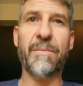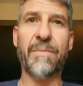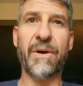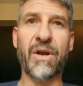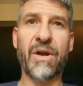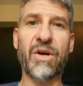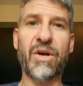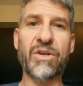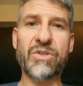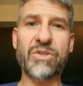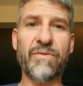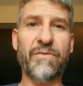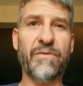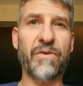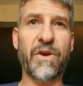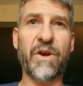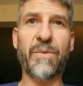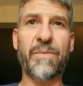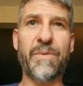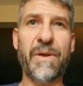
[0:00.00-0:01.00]
but also
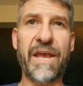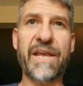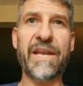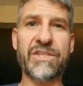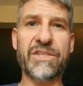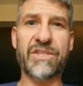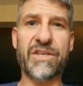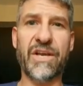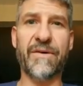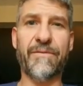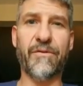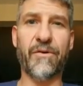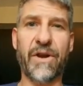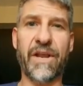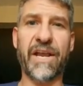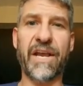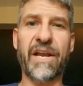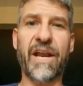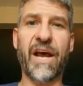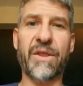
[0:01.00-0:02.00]
for your pain and
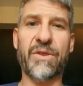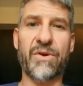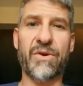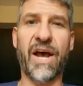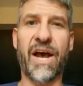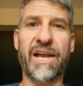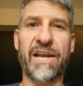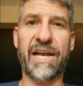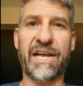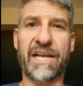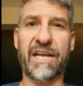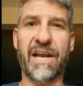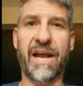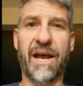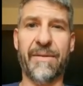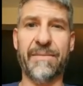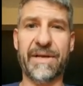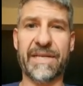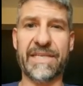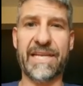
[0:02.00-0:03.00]
suffering and other
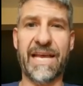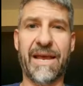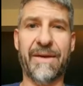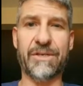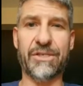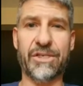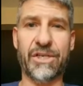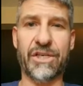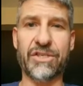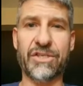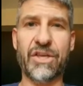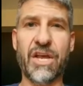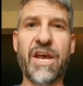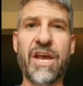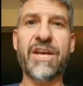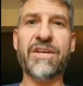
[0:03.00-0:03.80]
non-economic damages.